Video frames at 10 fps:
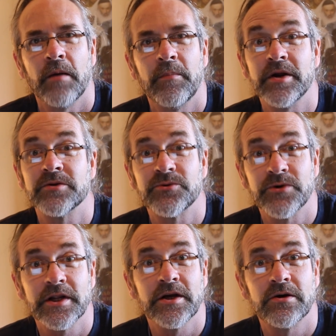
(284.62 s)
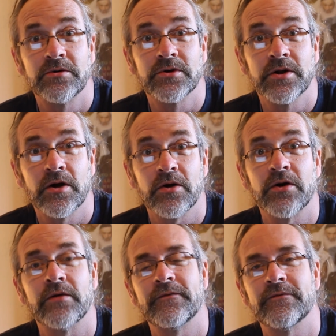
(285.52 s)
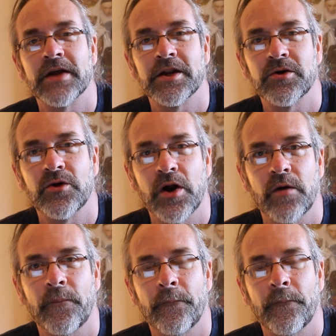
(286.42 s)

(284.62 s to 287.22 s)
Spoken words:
But it's really cool to learn and to grow.